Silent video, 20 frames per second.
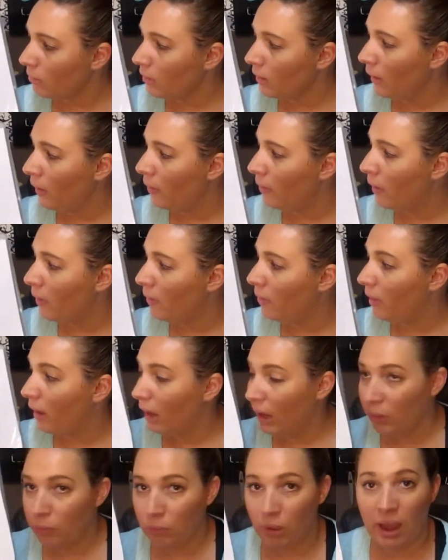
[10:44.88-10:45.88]
And then
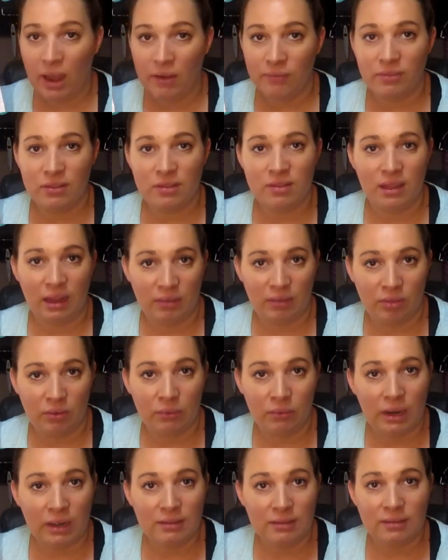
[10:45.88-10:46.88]
they will have to save the
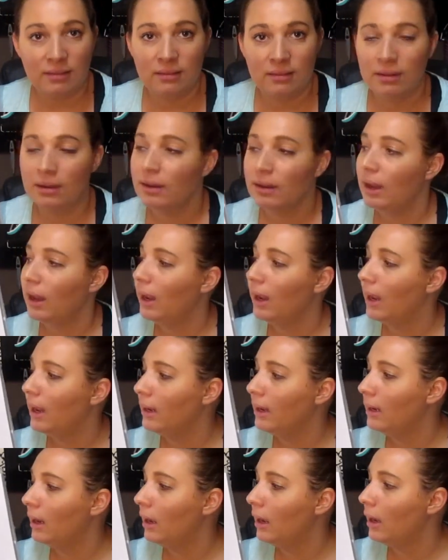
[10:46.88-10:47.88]
rest.
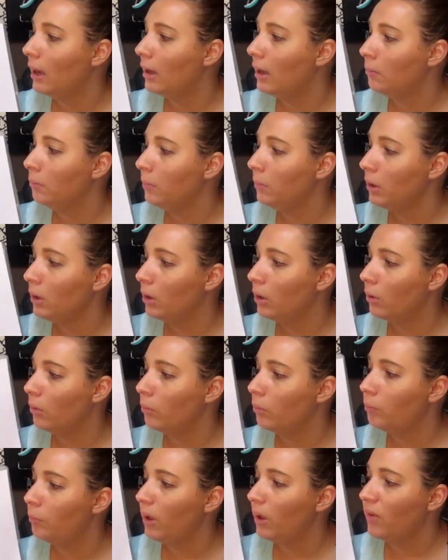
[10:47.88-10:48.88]
And, you
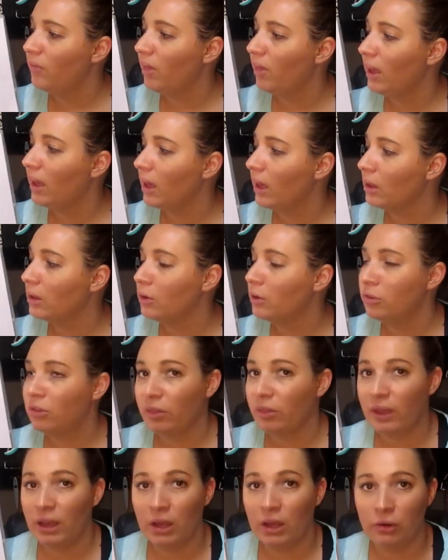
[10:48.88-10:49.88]
know, if they get close
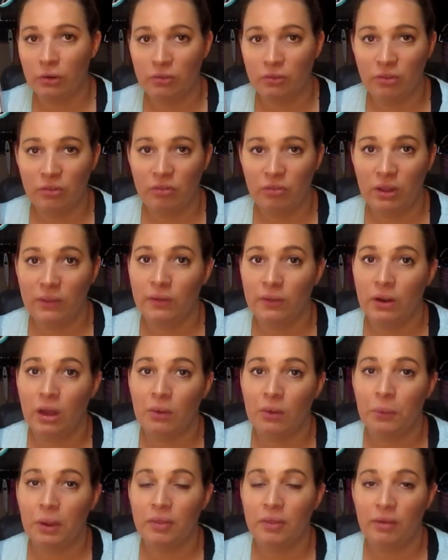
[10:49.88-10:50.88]
to the $150 and they're
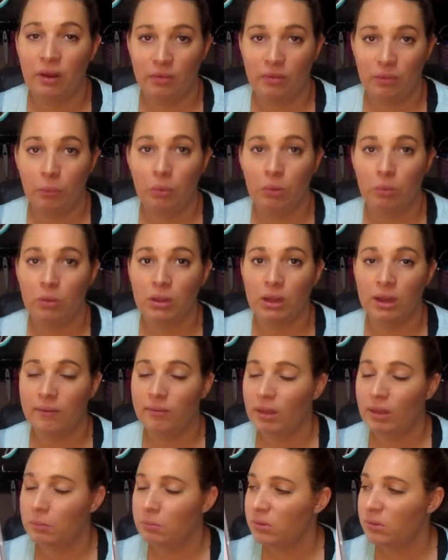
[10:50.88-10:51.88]
not quite there, then we will give
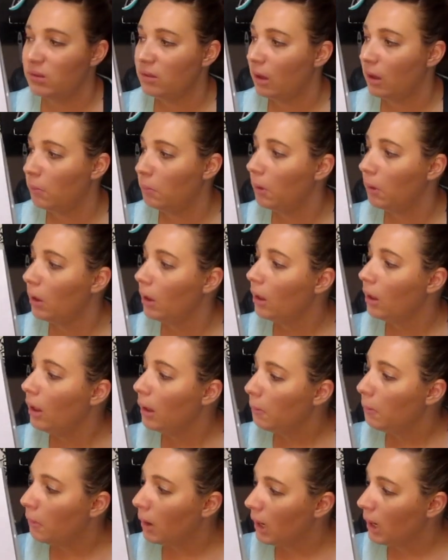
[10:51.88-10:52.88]
them some
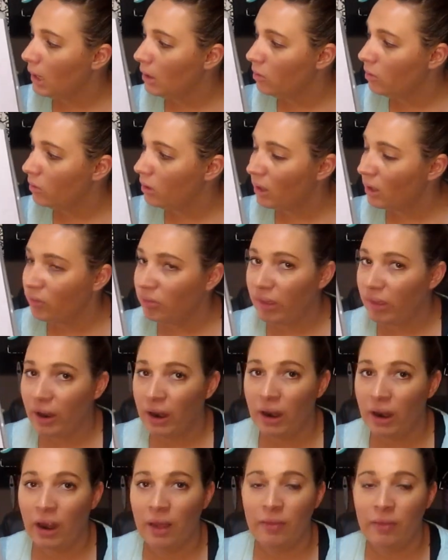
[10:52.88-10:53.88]
money to get
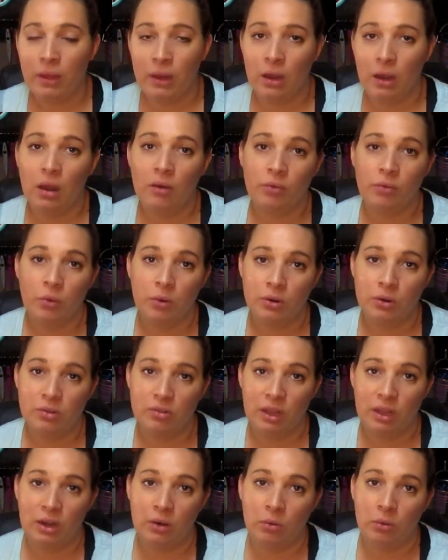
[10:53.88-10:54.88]
there. And then, of course,
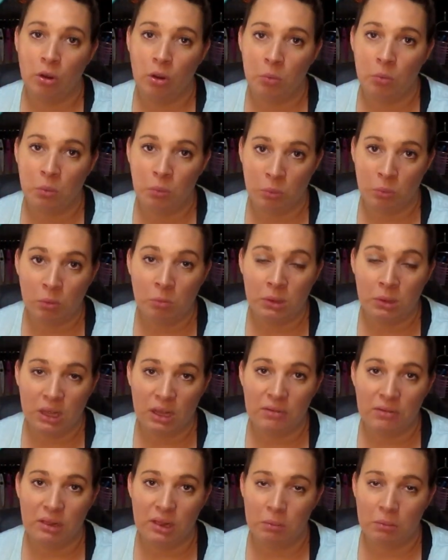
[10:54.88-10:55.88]
they don't know, but we will be
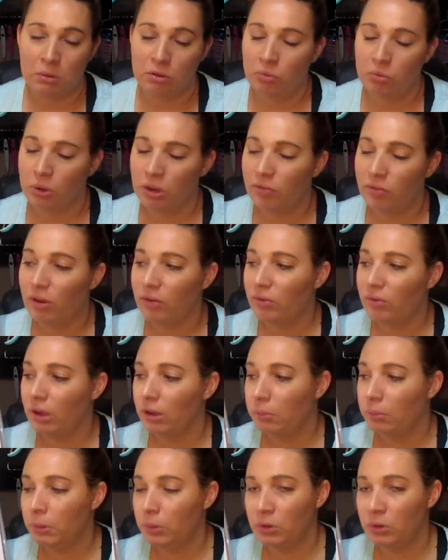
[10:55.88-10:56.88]
giving them the
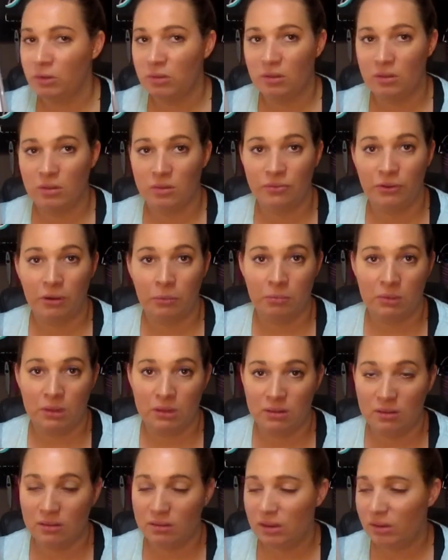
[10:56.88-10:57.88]
$25 bonuses from the
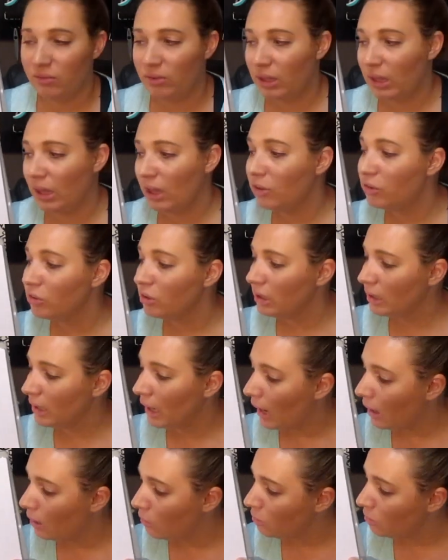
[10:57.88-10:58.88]
Disney vacation
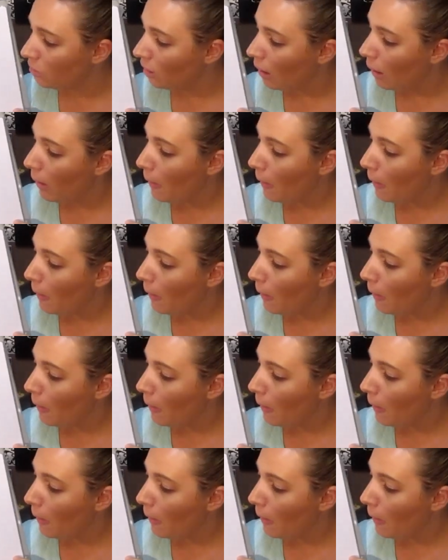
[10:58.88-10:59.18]
account.